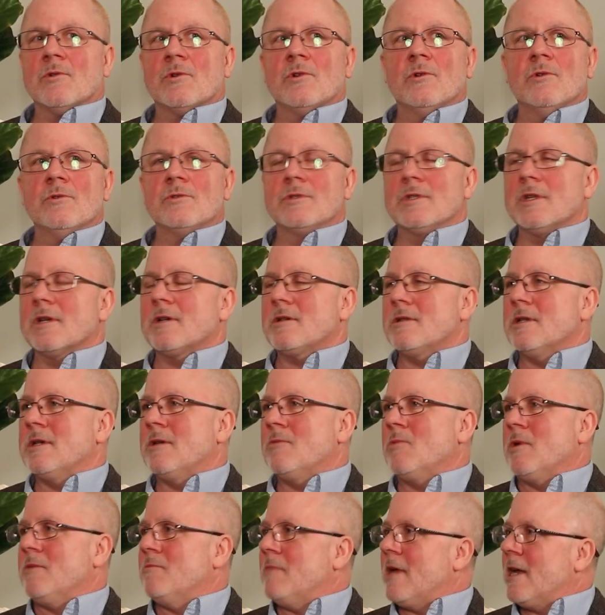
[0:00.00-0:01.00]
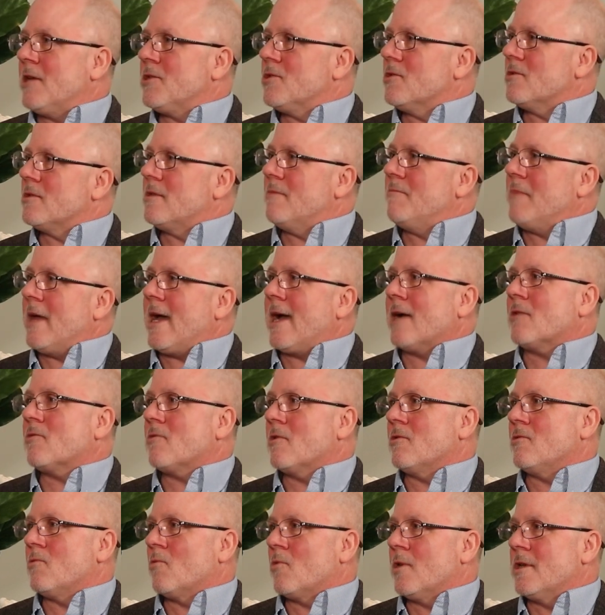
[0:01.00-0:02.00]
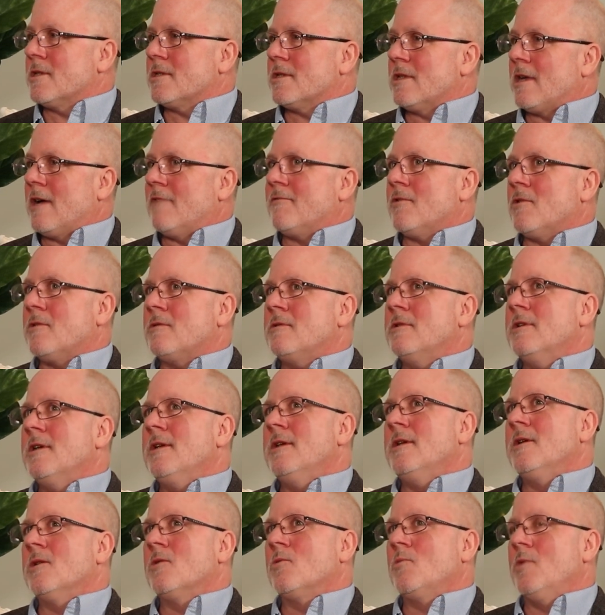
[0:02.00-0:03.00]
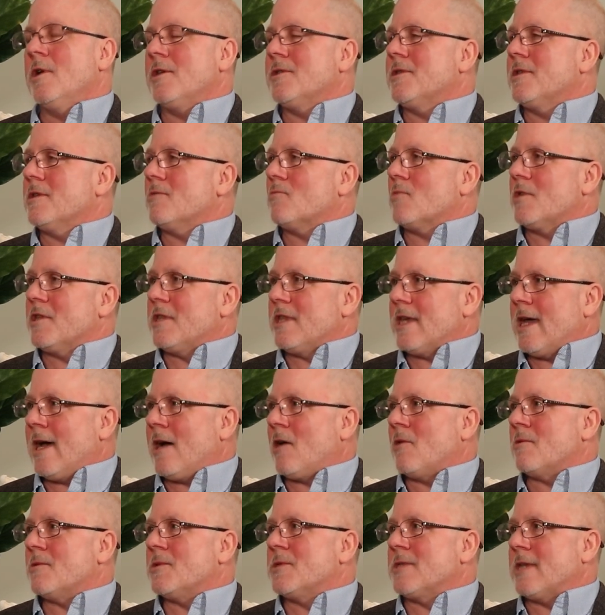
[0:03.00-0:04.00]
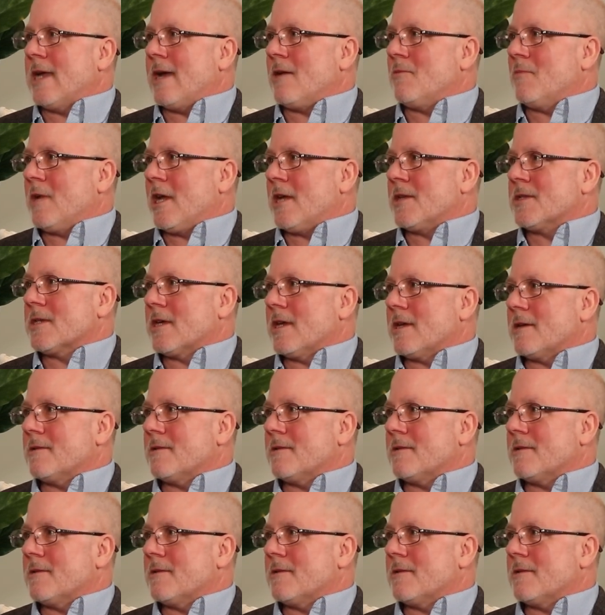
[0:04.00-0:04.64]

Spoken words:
acoustically, we measured the background noise level with and without sound masking.